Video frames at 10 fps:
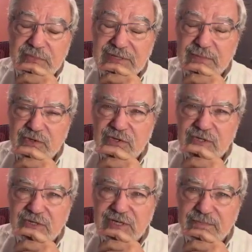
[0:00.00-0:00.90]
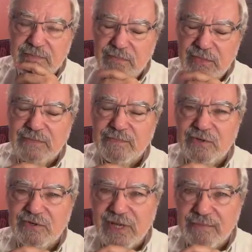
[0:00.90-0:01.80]

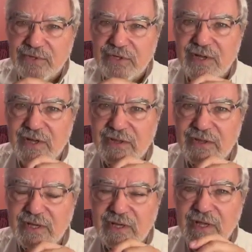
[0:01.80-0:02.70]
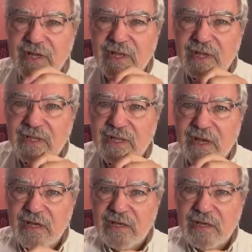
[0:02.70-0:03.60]
misperception, I think, that
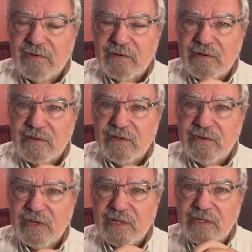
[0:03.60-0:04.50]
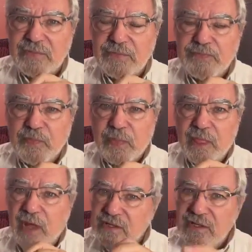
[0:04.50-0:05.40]
I encounter in the U.S.,
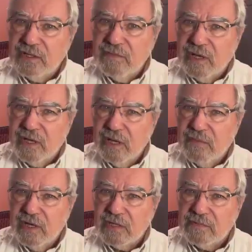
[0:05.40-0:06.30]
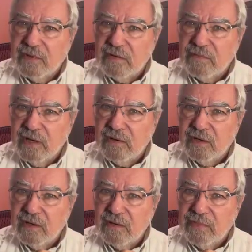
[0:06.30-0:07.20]
not just about Hamas, but
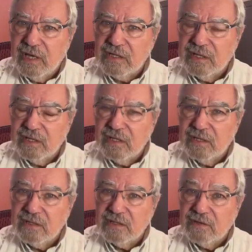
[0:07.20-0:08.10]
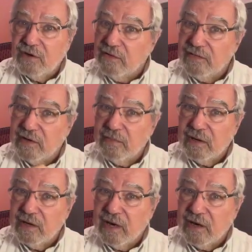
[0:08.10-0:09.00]
about Palestinians and often
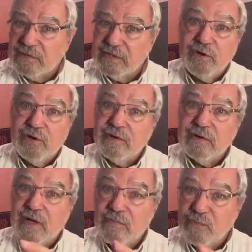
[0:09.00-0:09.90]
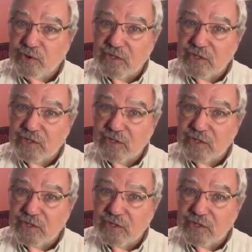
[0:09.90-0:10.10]
about Arabs and often about